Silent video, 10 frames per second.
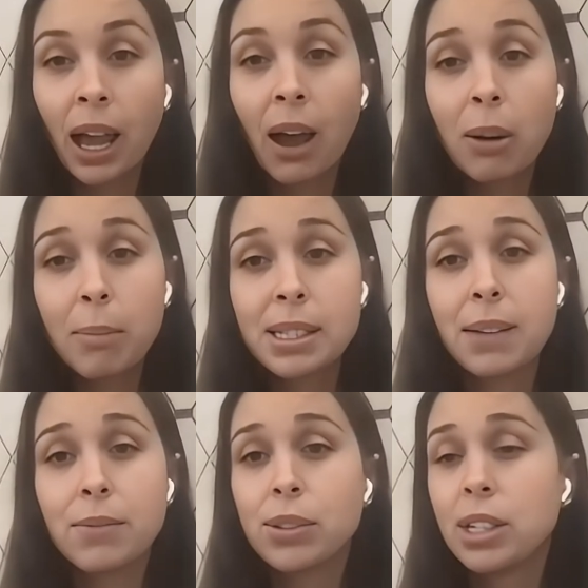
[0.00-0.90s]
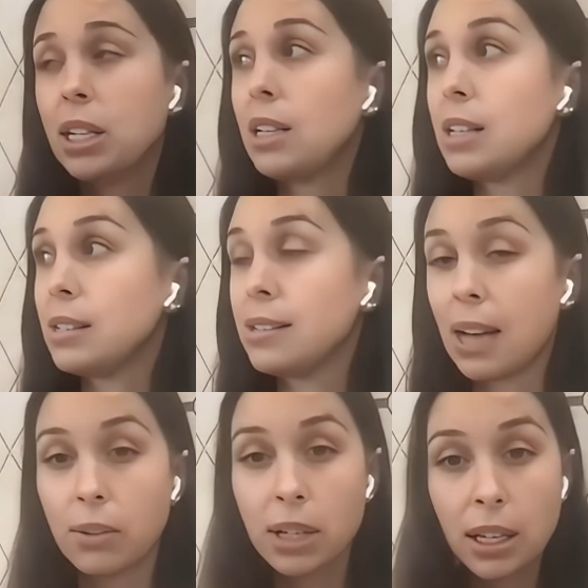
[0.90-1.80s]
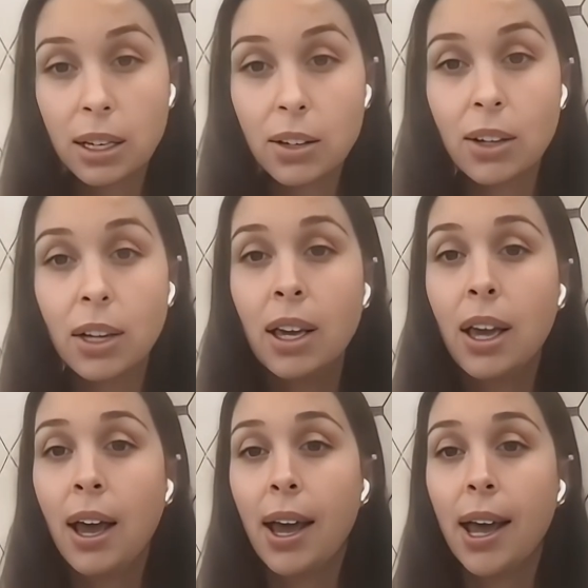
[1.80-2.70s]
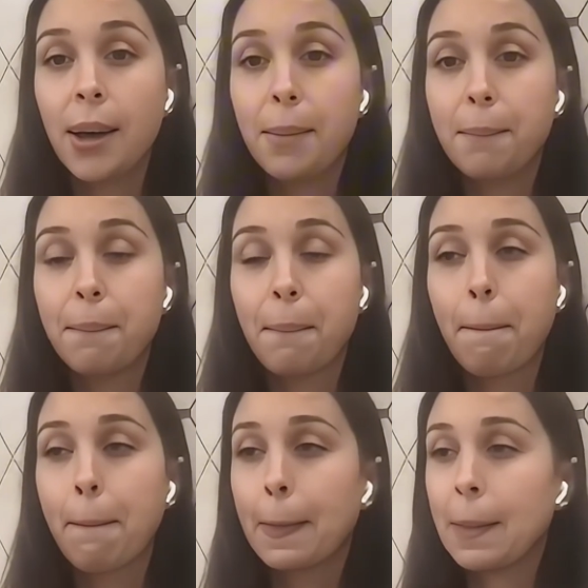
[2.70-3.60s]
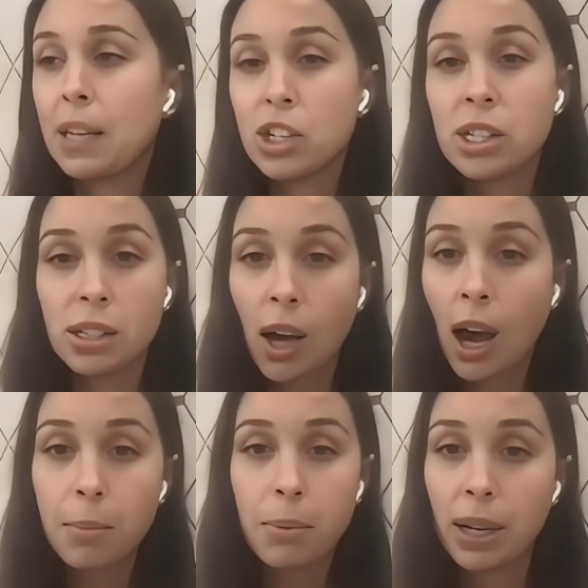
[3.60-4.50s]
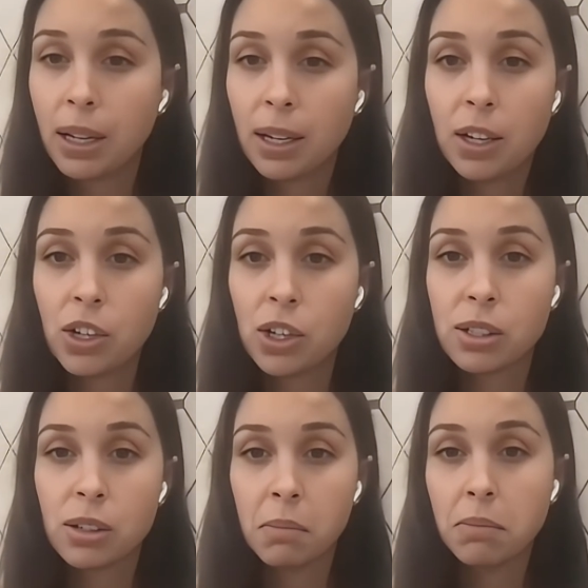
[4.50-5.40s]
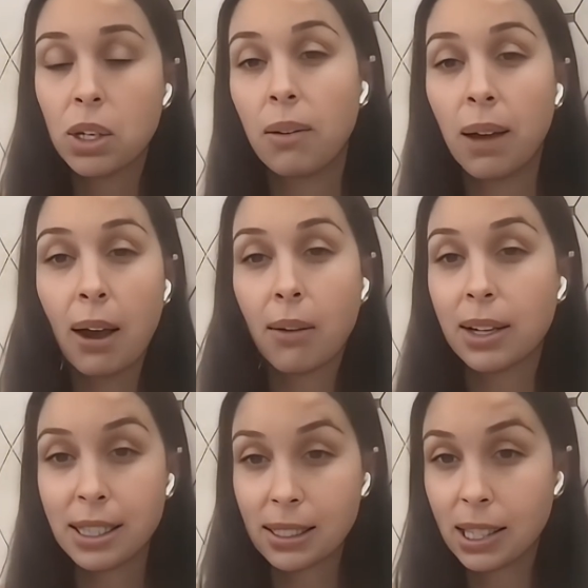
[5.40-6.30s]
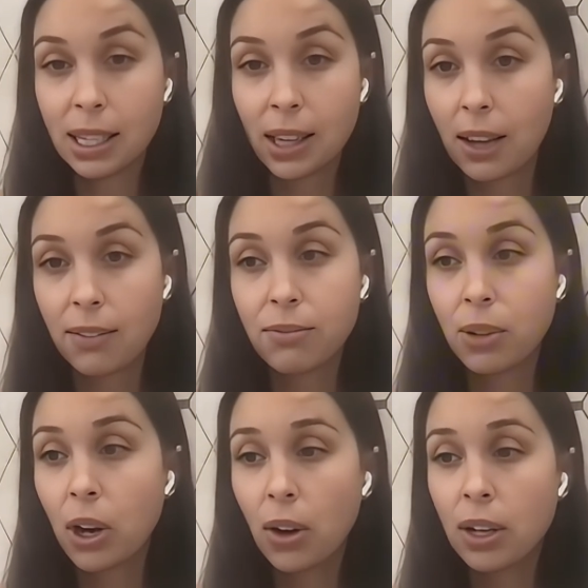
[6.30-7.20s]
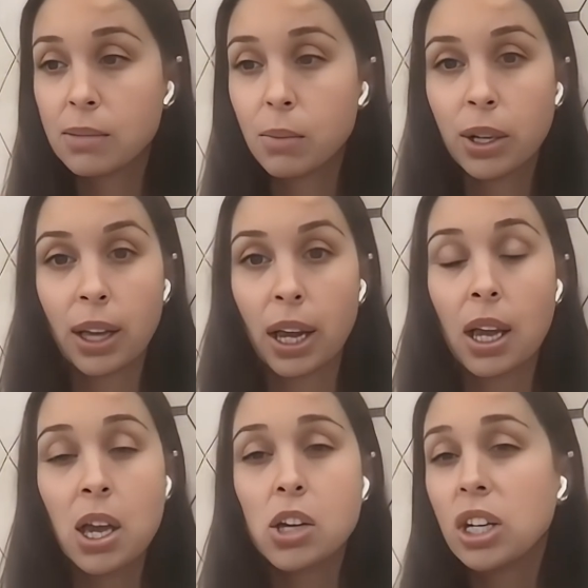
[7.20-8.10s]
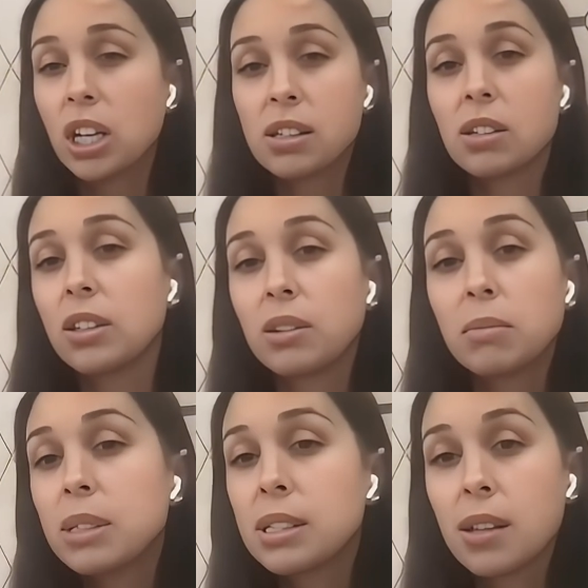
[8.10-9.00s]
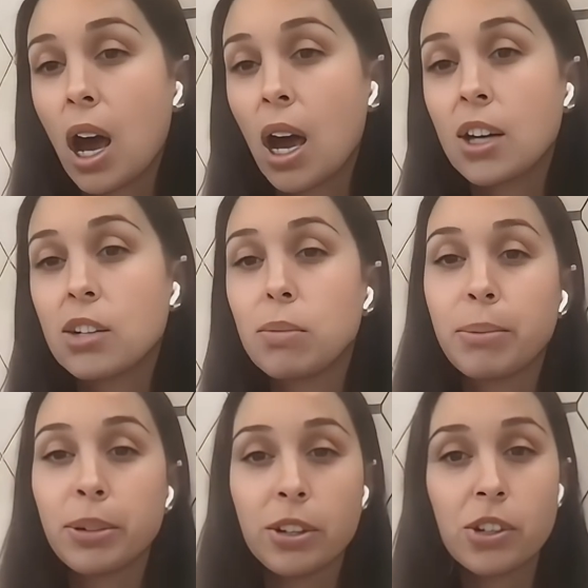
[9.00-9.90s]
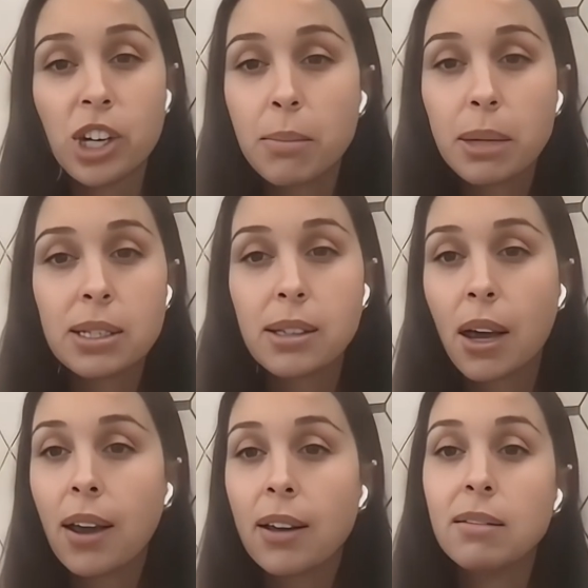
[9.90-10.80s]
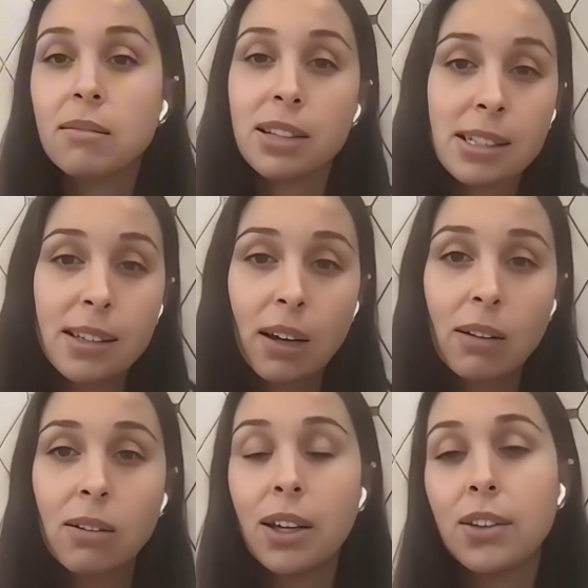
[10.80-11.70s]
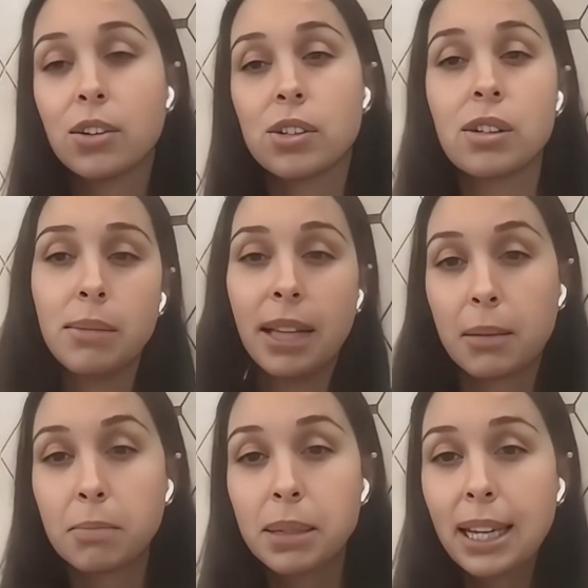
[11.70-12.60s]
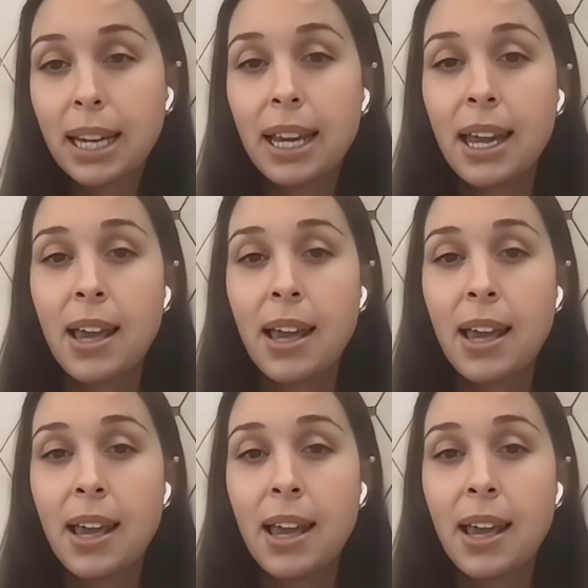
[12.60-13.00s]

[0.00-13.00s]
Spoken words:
our bedtime routine is down here. Um, and she's incorporated in just, our daily life. For her, it's more like she gets a little massage. We put her jammies on and we snuggle, and there's some light play.